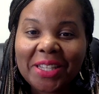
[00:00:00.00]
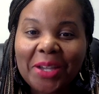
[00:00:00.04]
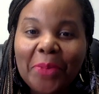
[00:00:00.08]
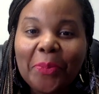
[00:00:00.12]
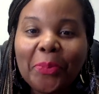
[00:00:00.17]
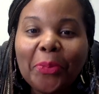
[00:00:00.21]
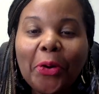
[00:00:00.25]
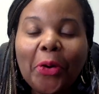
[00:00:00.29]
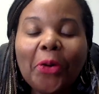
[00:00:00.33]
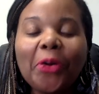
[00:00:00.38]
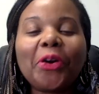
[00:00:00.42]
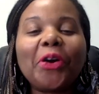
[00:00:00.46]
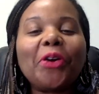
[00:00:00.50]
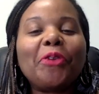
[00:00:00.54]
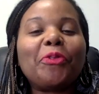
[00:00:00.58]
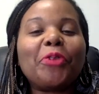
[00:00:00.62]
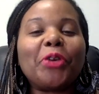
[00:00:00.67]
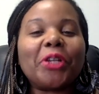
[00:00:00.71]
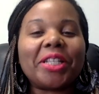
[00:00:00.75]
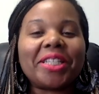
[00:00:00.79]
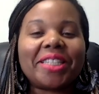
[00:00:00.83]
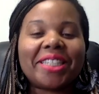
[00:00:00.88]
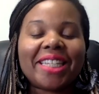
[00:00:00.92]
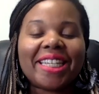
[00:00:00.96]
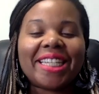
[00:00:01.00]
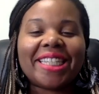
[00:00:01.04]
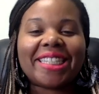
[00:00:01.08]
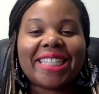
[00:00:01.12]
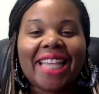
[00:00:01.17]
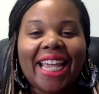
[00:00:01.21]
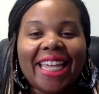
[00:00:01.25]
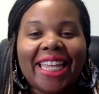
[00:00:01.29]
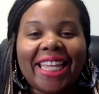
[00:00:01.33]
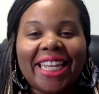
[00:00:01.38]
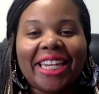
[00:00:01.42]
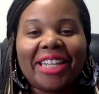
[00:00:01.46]
broker of realty
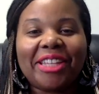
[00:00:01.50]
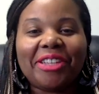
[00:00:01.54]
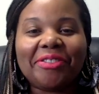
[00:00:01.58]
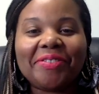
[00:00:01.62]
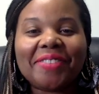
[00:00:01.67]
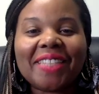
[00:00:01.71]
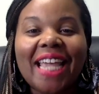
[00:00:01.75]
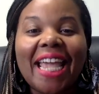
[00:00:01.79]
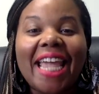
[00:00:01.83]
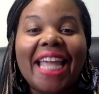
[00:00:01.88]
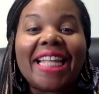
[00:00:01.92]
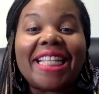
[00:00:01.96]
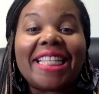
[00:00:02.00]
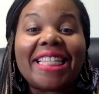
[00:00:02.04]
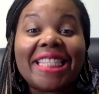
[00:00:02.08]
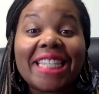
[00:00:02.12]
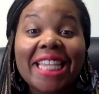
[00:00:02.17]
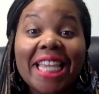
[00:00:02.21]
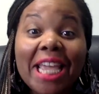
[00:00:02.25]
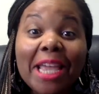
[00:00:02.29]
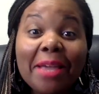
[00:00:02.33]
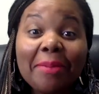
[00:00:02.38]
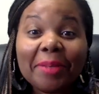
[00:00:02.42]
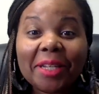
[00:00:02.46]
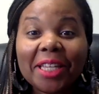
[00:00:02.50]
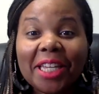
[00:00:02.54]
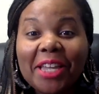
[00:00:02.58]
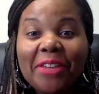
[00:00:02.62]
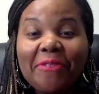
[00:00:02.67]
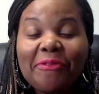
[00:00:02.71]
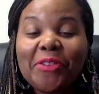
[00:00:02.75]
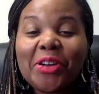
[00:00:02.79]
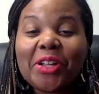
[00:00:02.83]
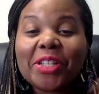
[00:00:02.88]
executives and team lead for